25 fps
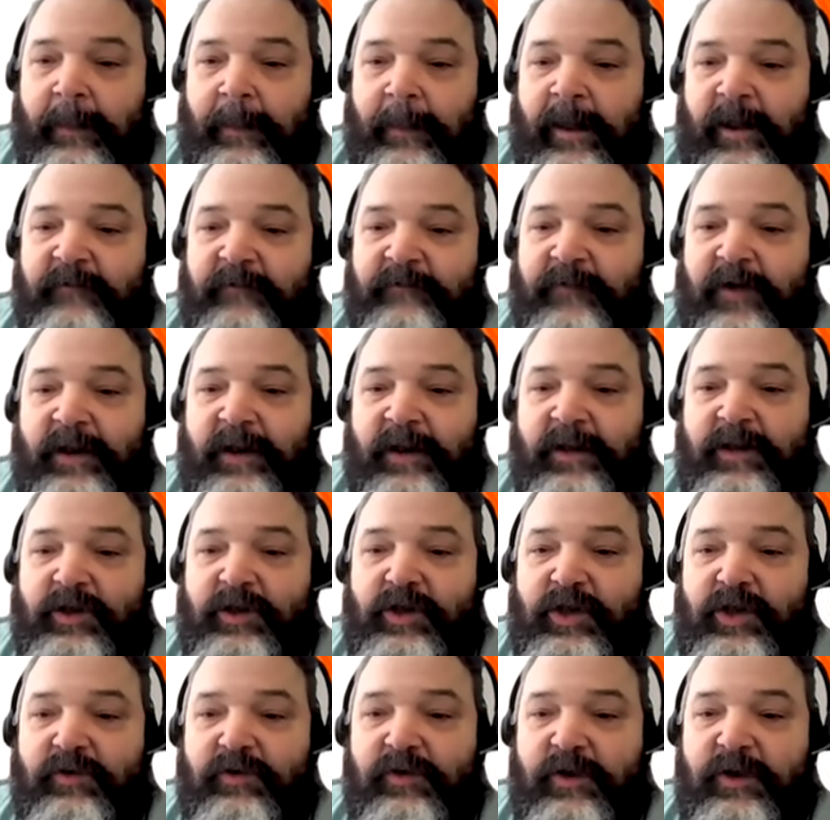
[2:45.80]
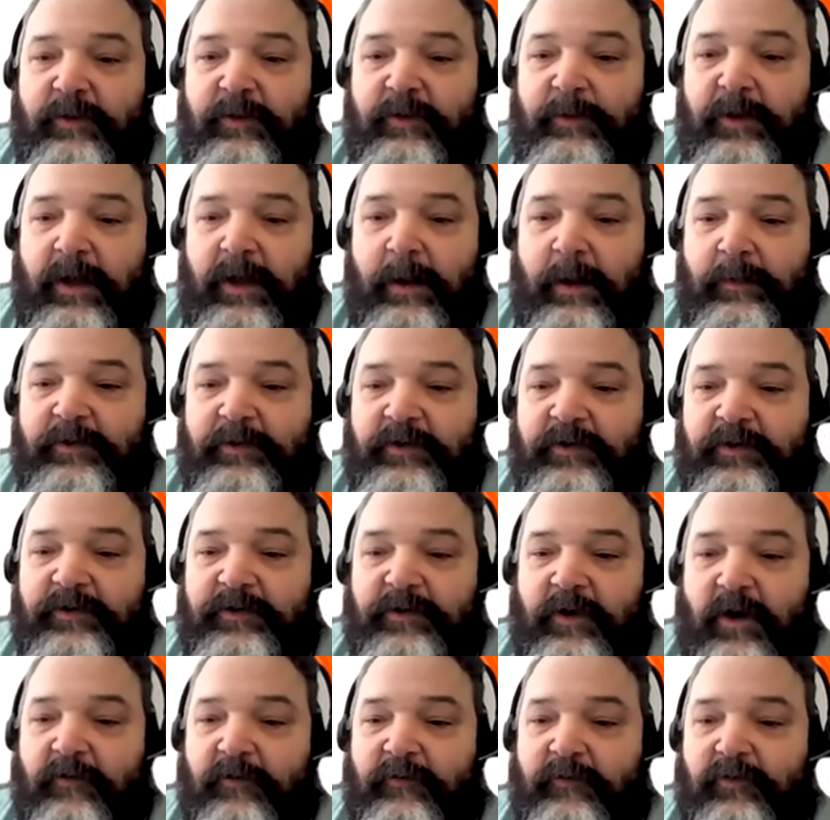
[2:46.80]
And finally, you need to be able to
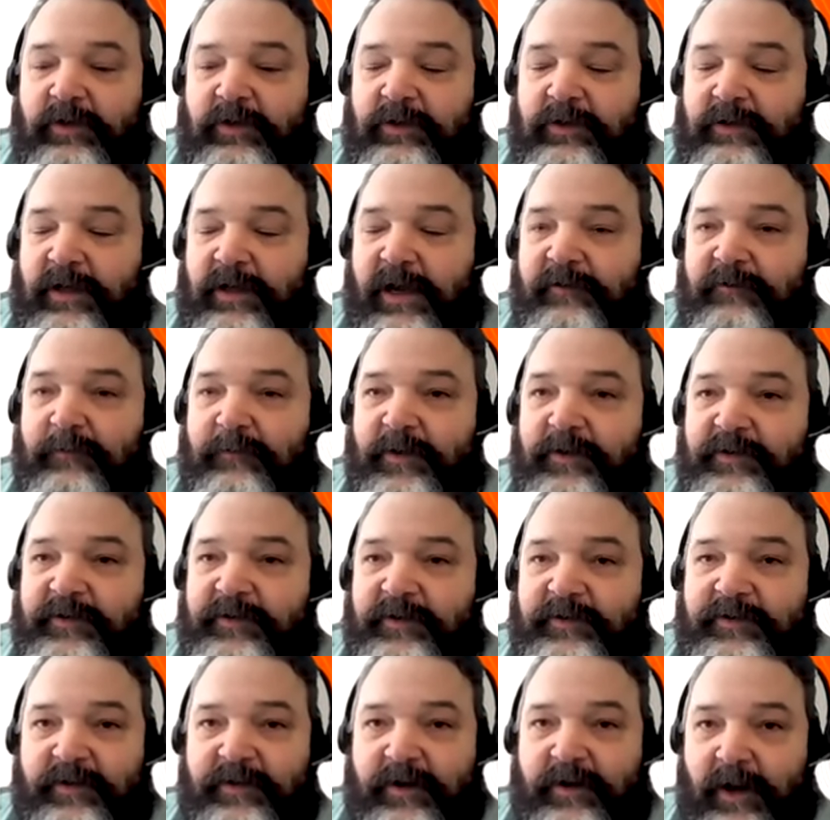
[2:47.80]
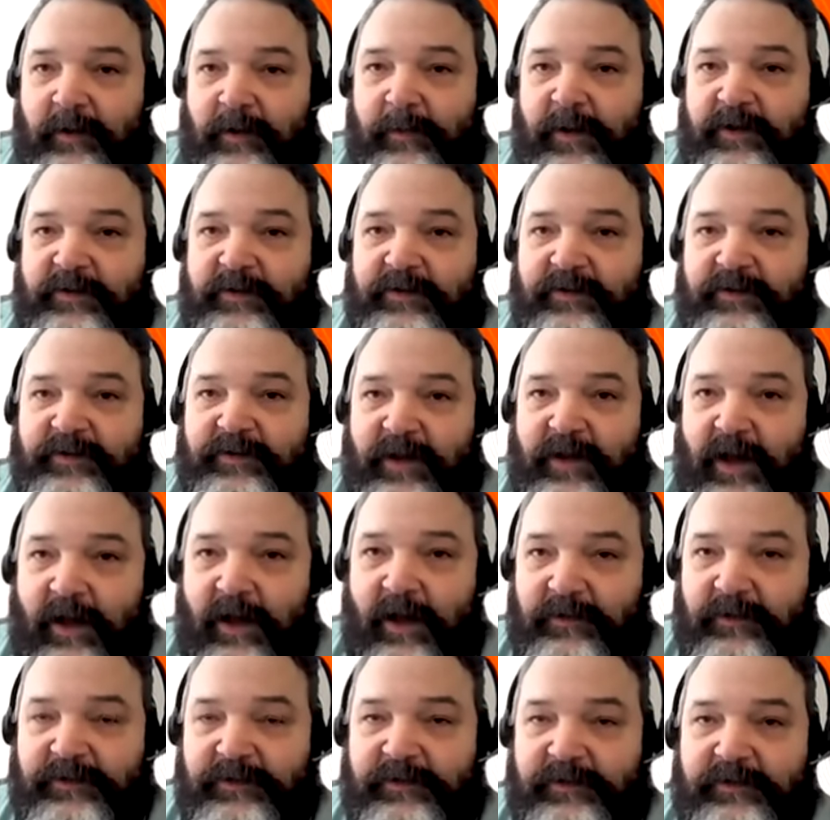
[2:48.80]
solve real-life business and automation
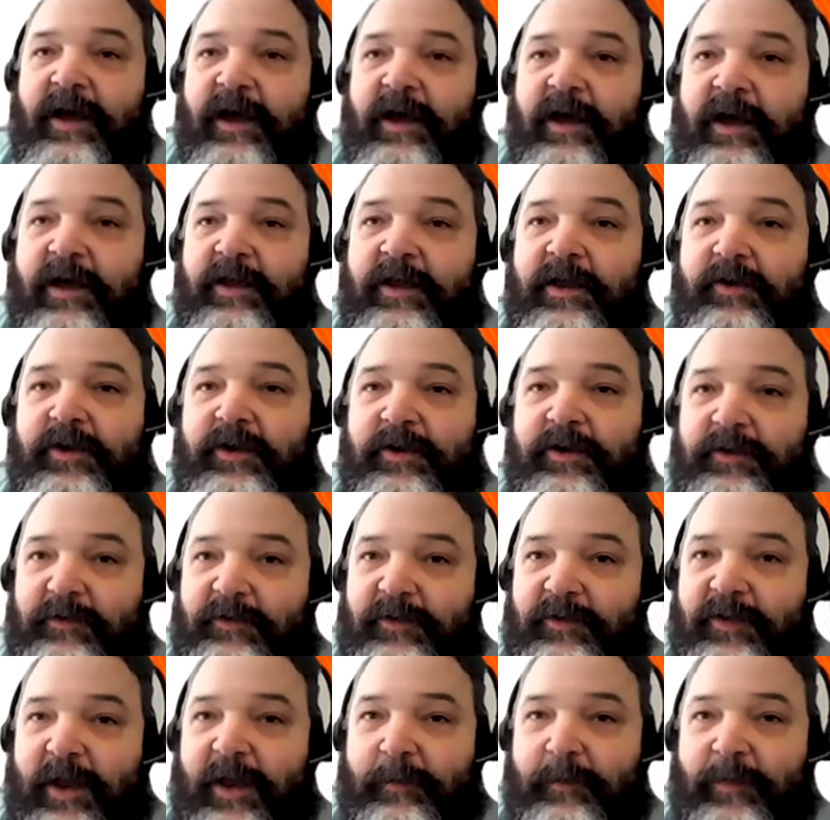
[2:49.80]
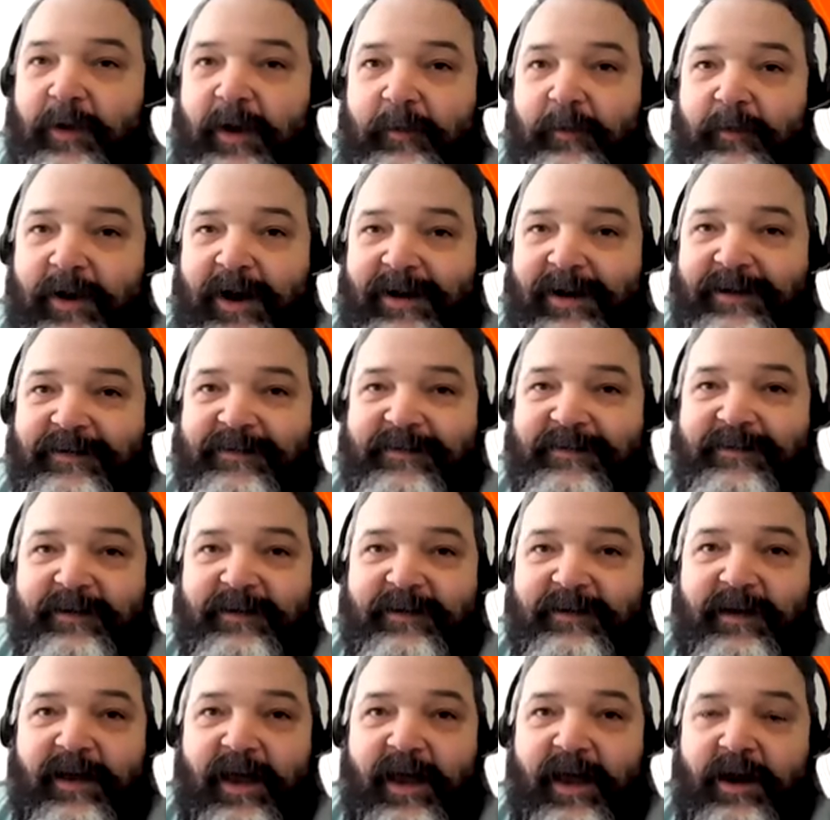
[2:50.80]
challenges. You can do that by
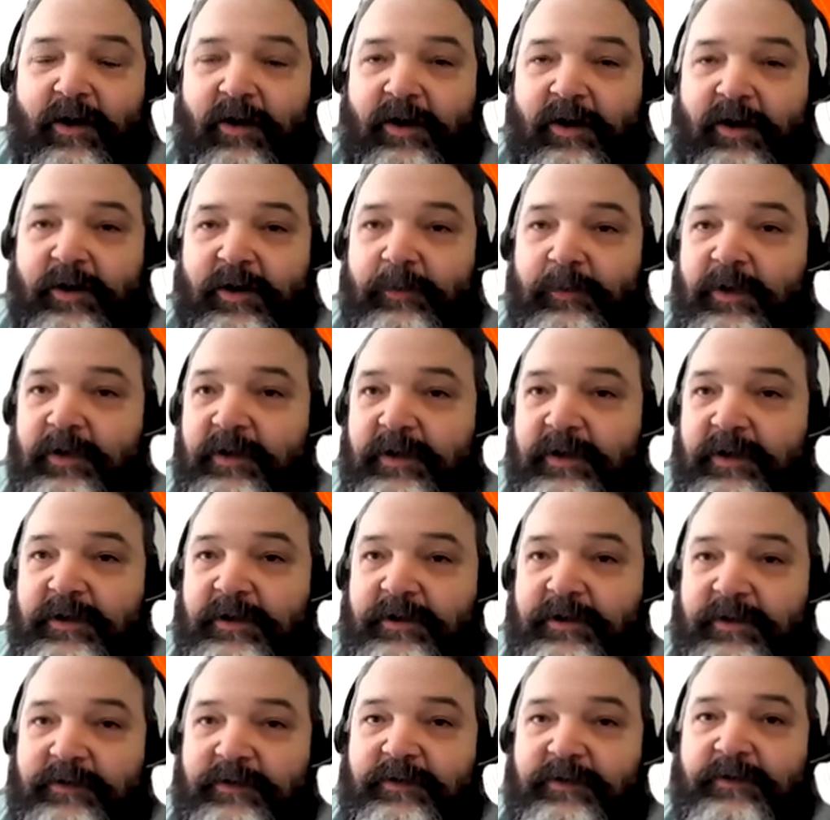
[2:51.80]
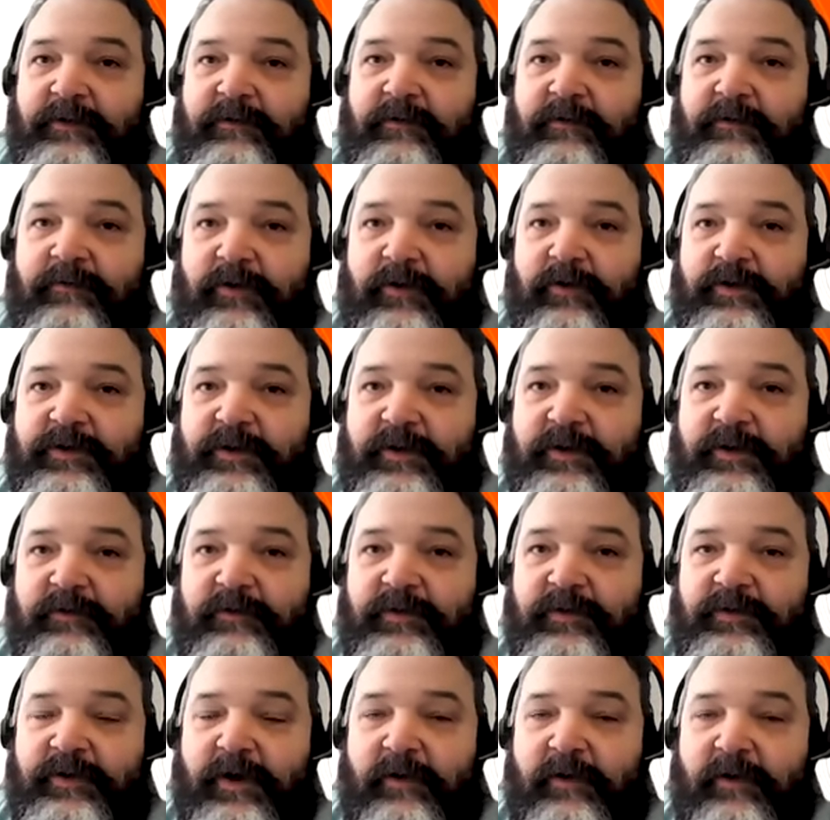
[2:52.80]
practicing at our Community Edition version of
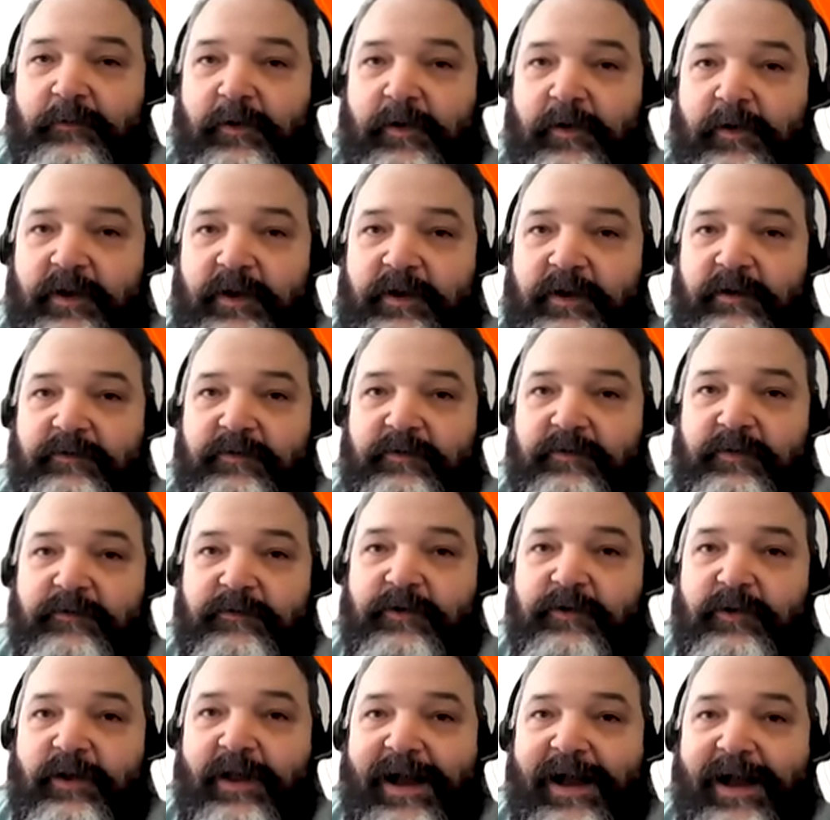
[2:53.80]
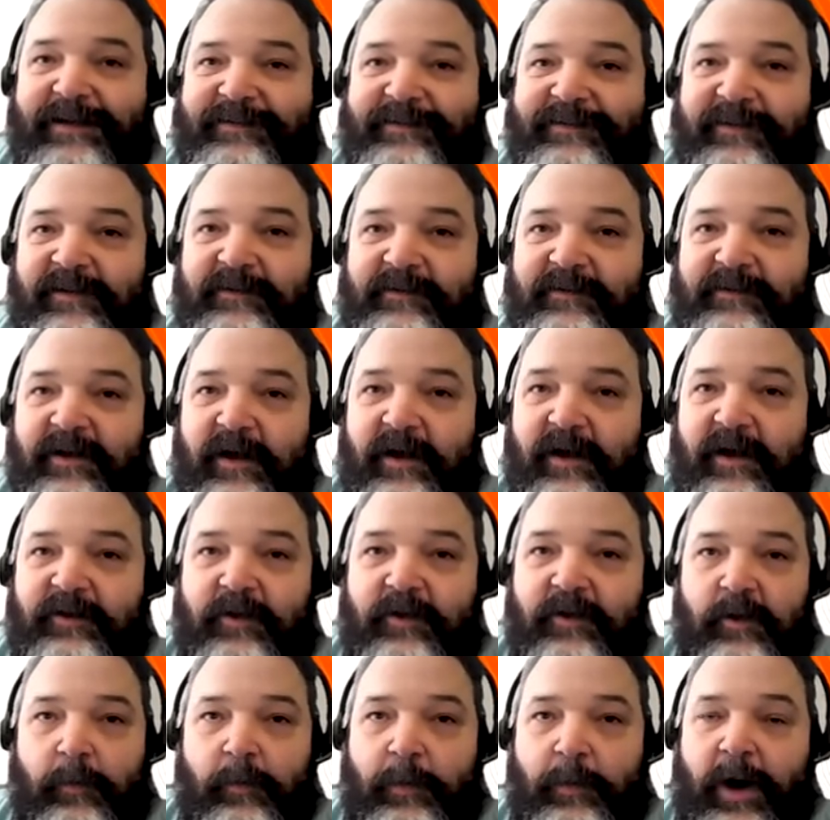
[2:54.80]
the software that gives you full access
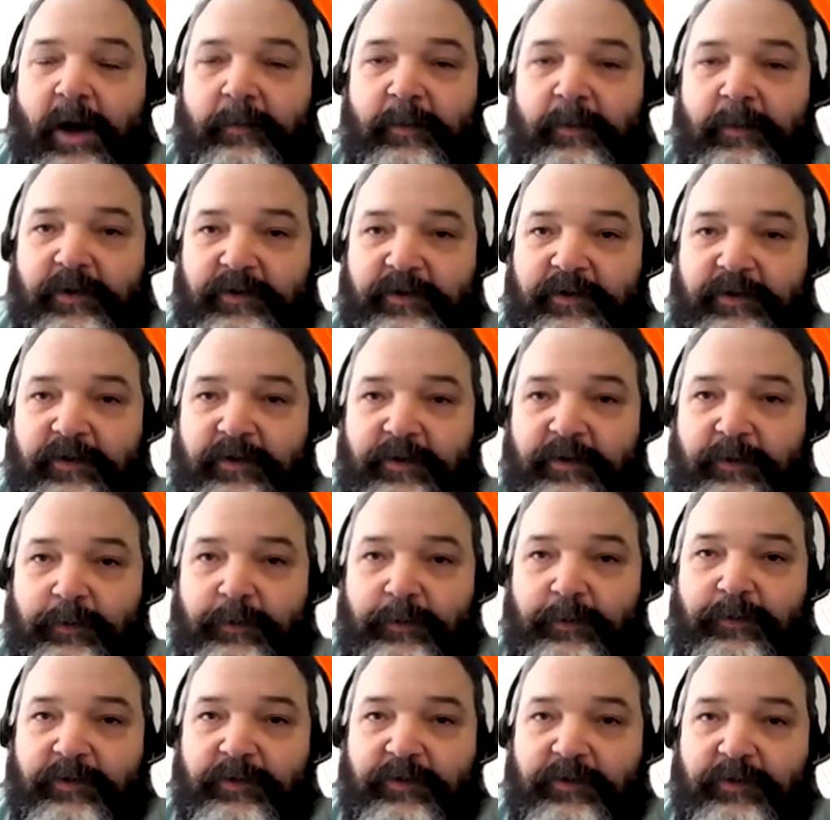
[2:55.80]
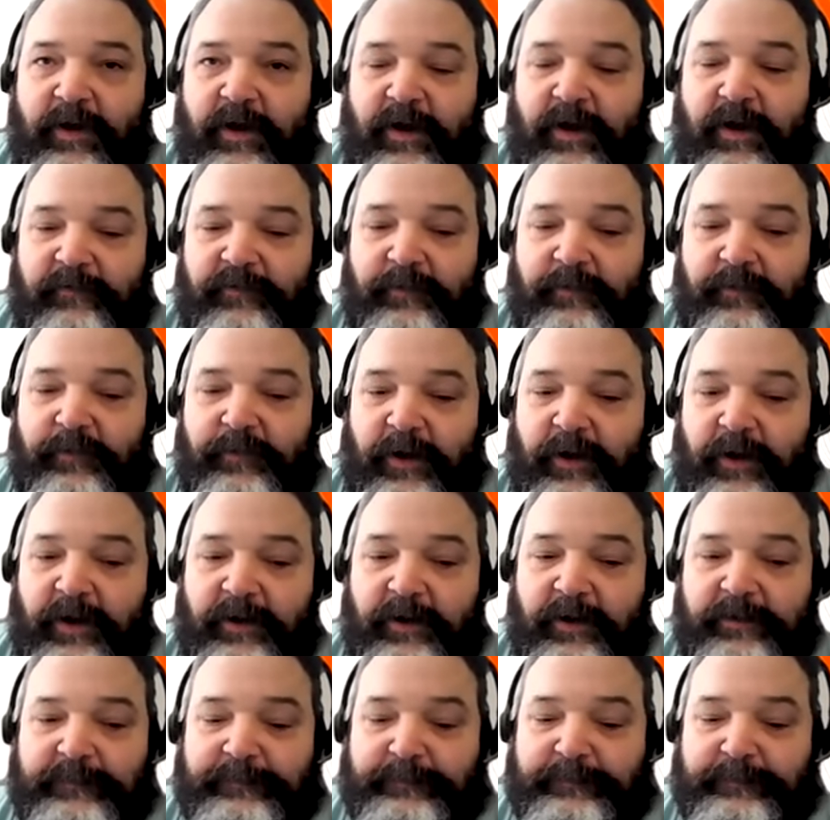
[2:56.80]
to the bot building tools of the product.